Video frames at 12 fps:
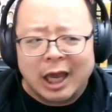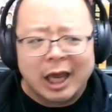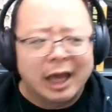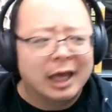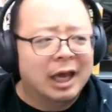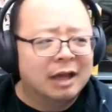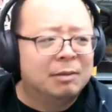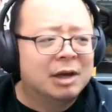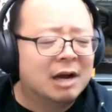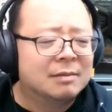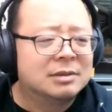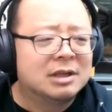it
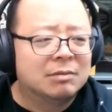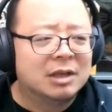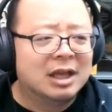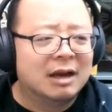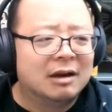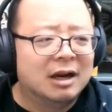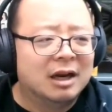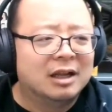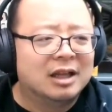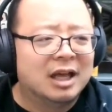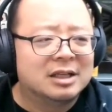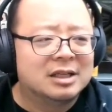becomes something
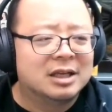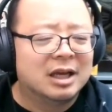that's